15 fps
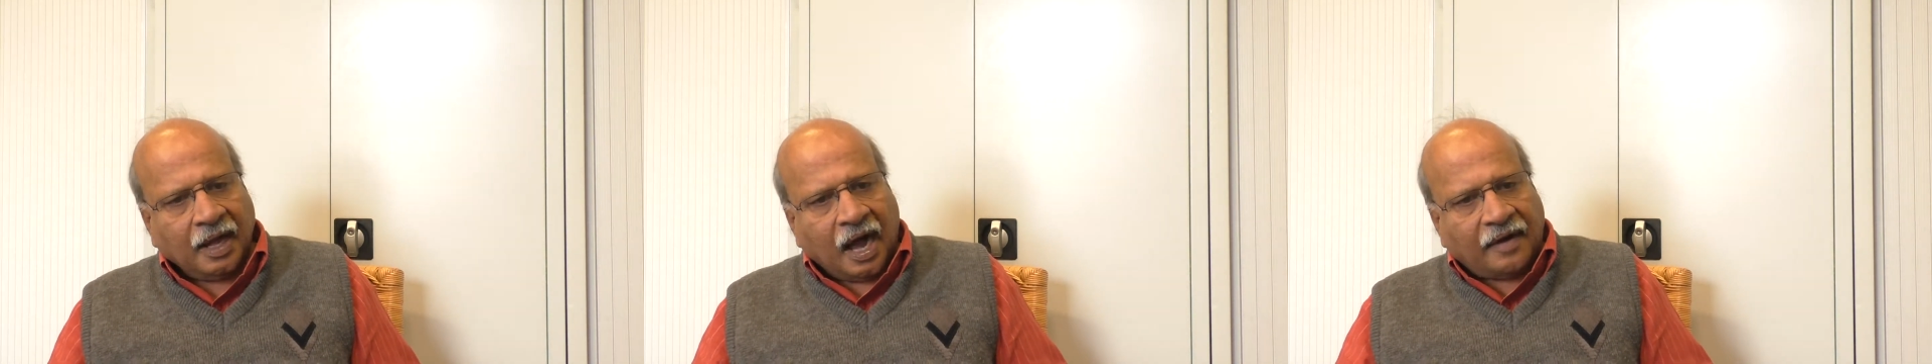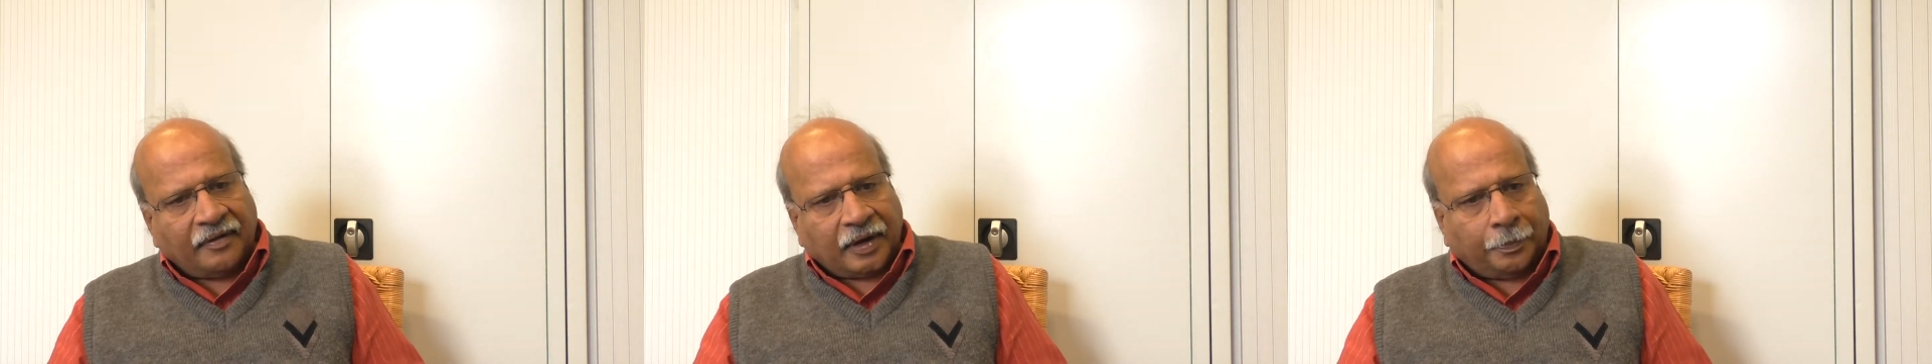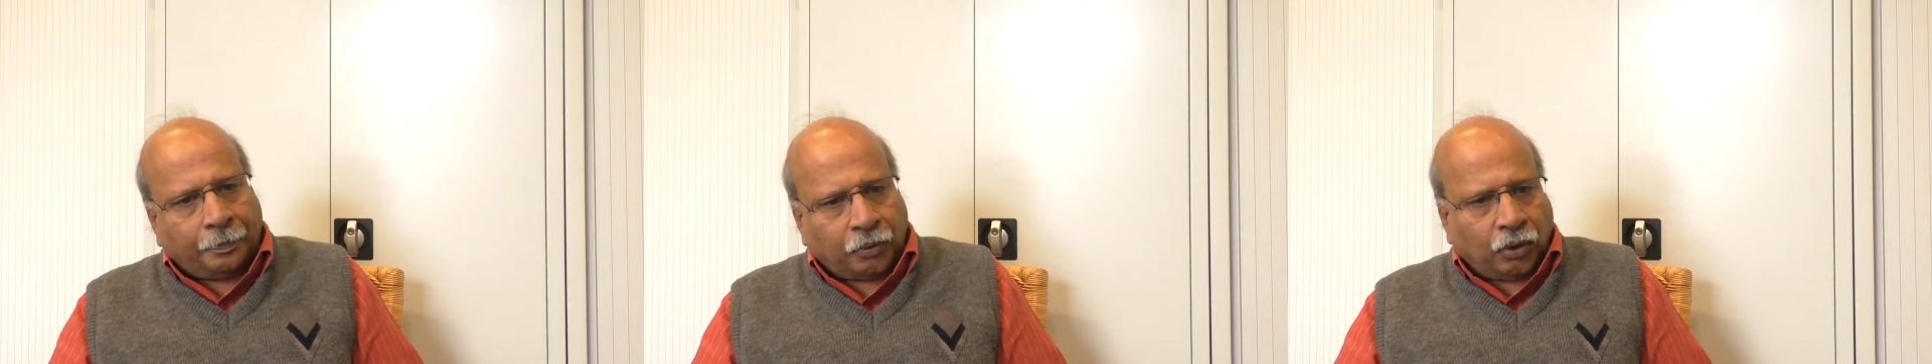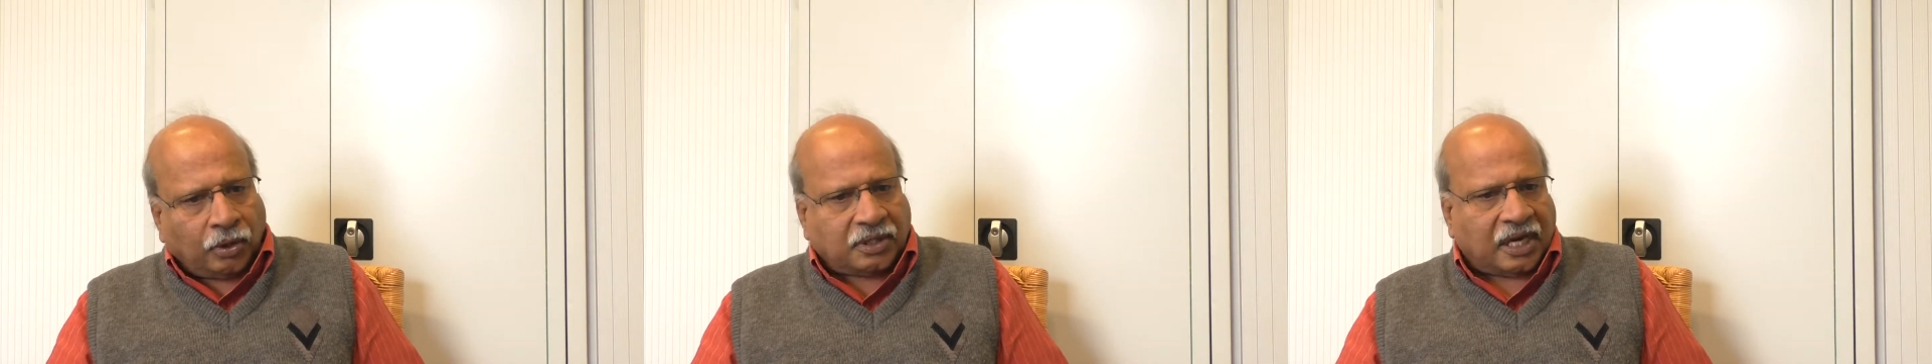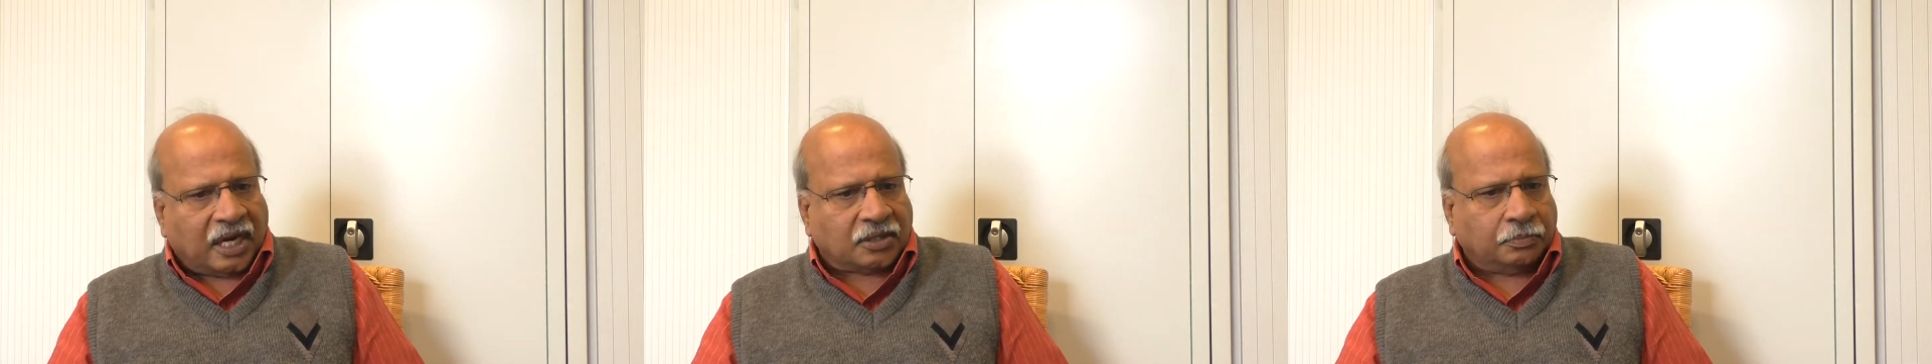Our
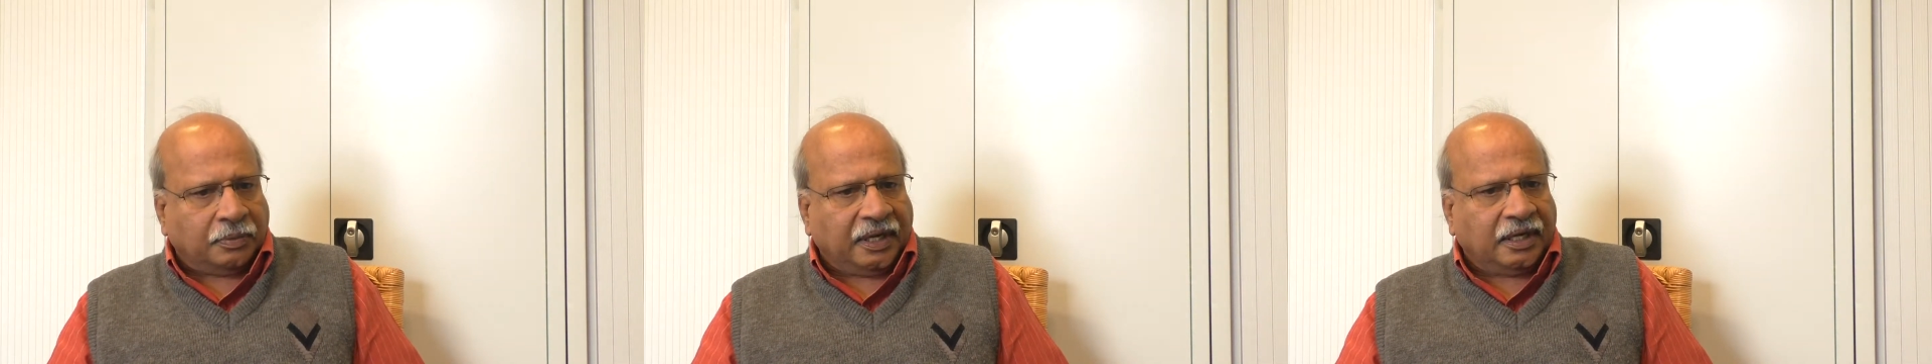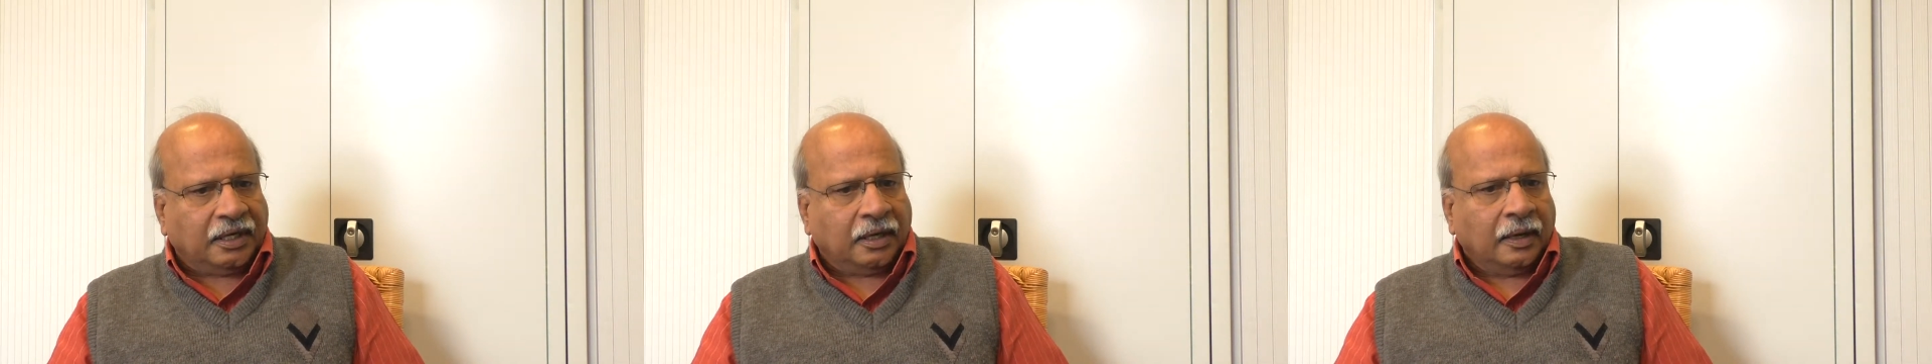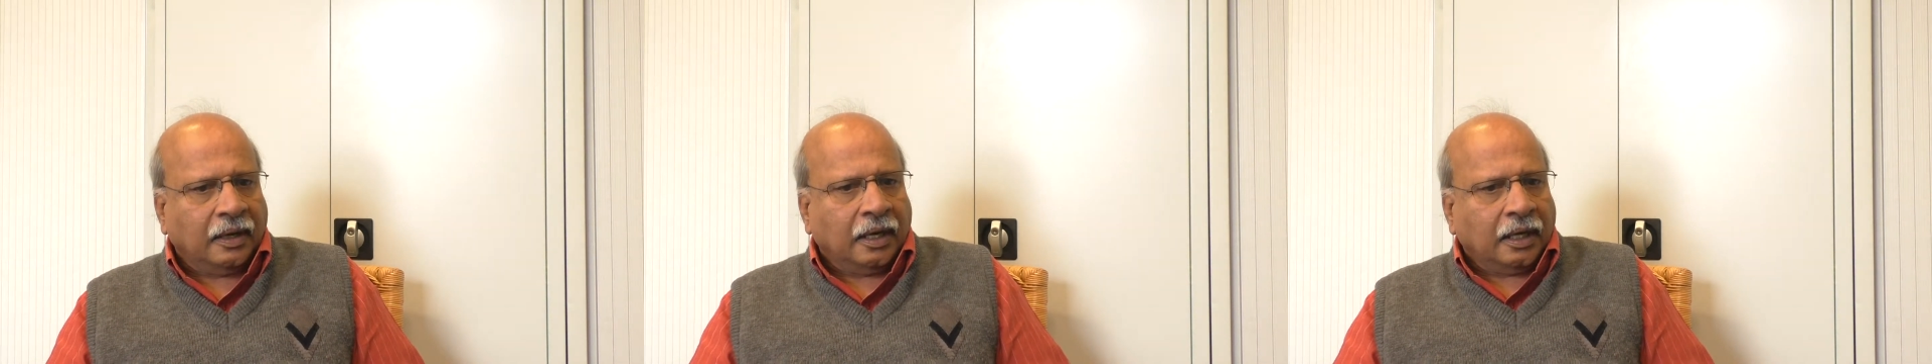approach has been